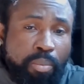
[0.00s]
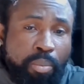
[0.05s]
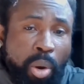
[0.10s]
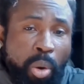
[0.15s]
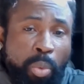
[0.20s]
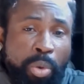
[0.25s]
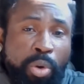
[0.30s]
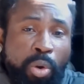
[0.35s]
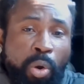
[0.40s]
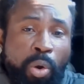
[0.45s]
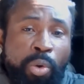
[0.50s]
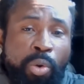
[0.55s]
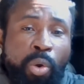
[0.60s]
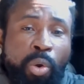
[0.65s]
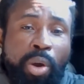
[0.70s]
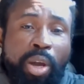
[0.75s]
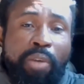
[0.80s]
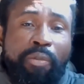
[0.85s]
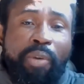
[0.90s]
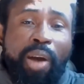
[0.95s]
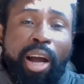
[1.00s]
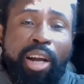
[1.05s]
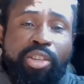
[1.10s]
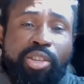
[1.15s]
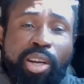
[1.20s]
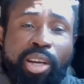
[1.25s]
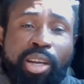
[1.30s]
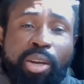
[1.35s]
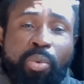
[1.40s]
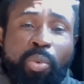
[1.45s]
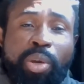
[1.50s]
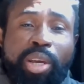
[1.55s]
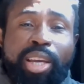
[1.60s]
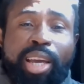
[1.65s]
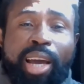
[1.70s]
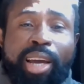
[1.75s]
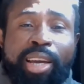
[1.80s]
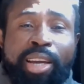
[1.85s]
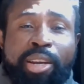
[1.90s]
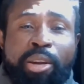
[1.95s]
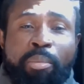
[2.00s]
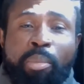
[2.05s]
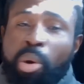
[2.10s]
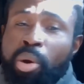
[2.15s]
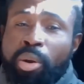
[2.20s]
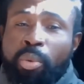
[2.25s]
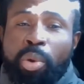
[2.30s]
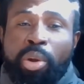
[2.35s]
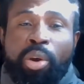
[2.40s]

But we don't know if actually we get in the money.